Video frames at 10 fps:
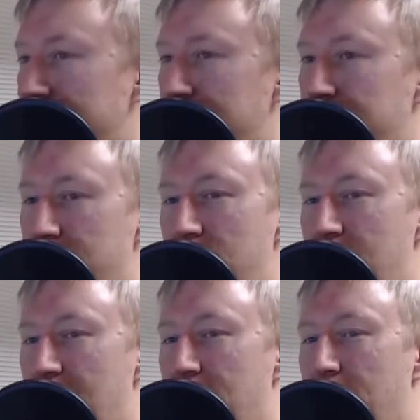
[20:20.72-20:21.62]
You
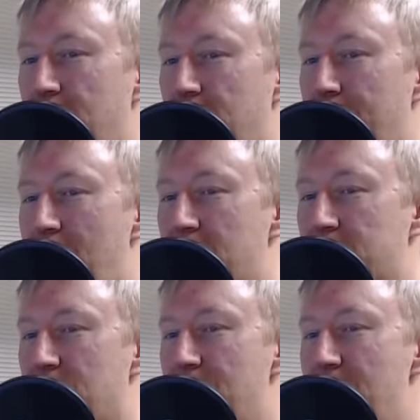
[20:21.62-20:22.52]
can't do anything about it,
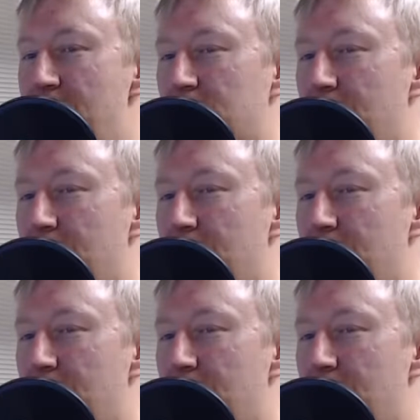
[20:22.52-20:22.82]
so make the